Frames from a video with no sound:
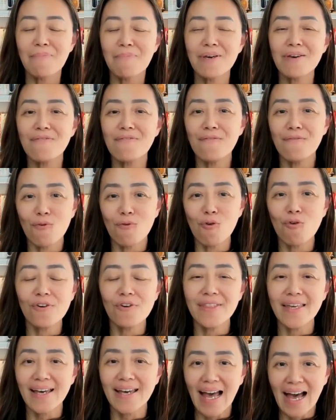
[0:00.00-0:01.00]

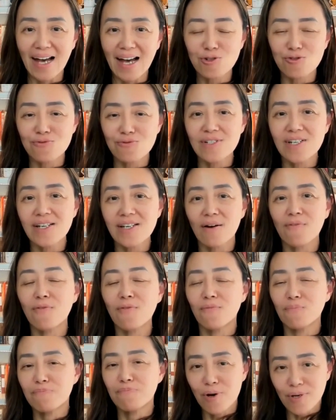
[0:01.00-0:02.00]
before they actually
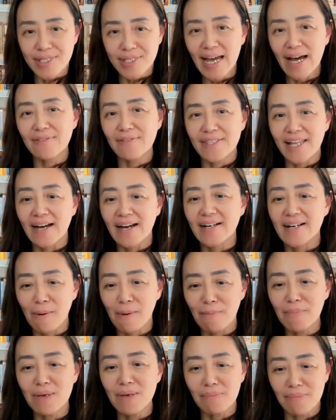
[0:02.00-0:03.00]
put down that
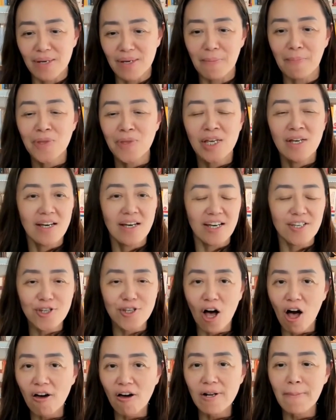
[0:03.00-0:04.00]
commitment
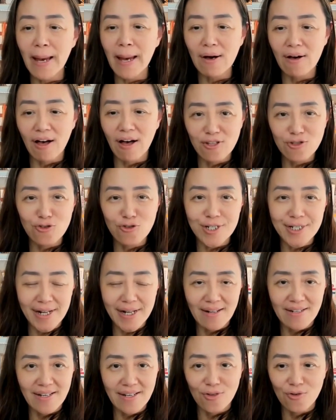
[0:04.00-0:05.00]
it's all about
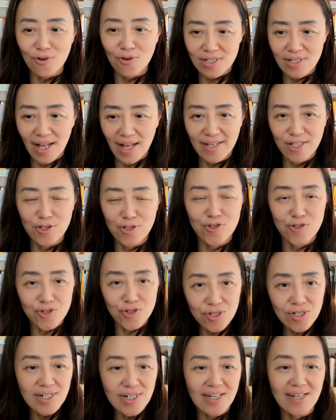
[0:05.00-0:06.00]
understanding your client's
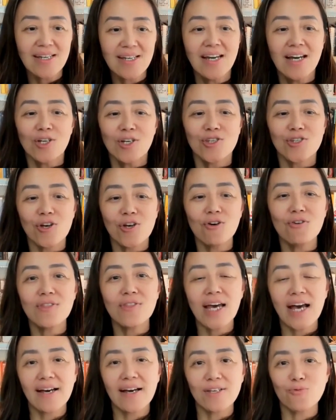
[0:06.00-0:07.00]
journey so
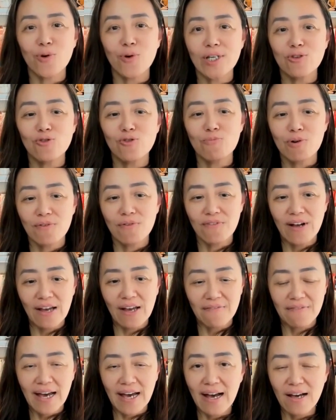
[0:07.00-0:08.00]
that when you
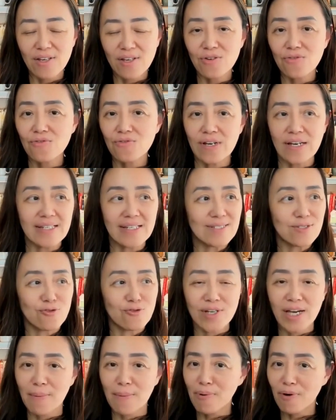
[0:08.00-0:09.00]
provide value,
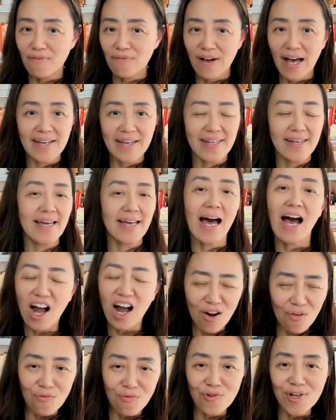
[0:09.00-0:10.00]
you can provide it
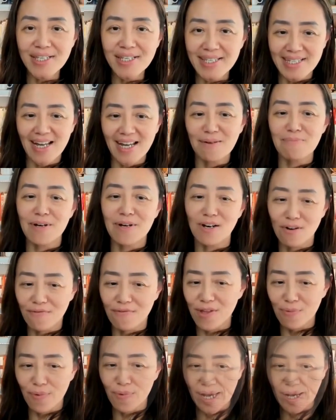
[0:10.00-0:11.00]
every step
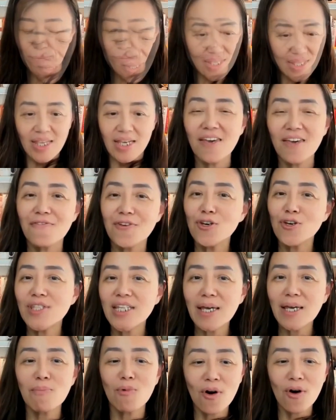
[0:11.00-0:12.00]
of the way. If you
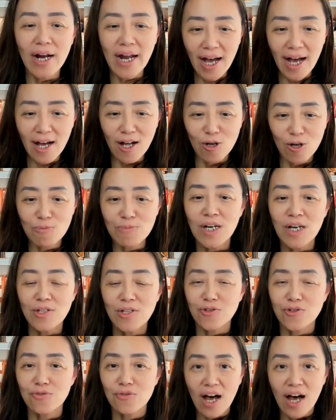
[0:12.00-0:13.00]
need more help
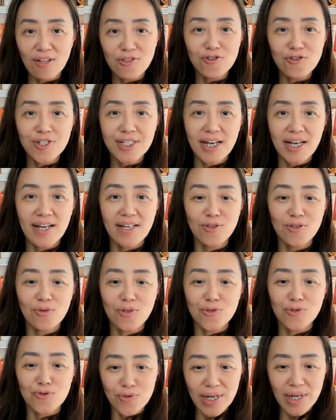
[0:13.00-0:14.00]
to understand
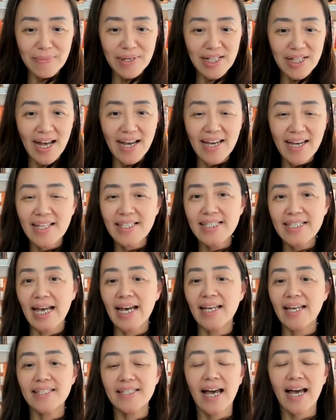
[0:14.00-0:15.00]
your dream clients
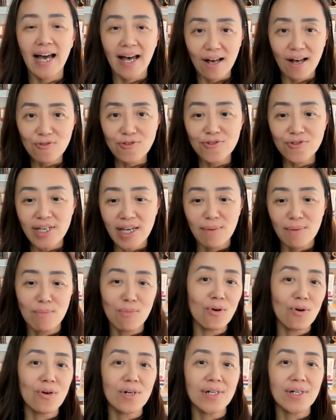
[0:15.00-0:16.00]
and how to get
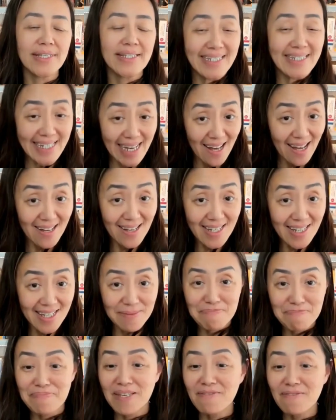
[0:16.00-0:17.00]
more
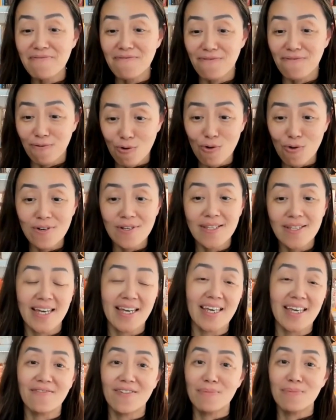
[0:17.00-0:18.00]
yes before they
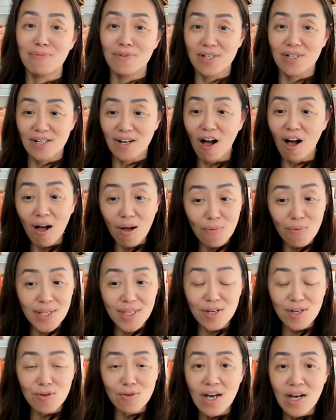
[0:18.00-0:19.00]
even book a call
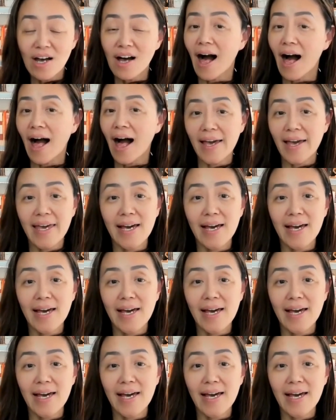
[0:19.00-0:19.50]
with you, I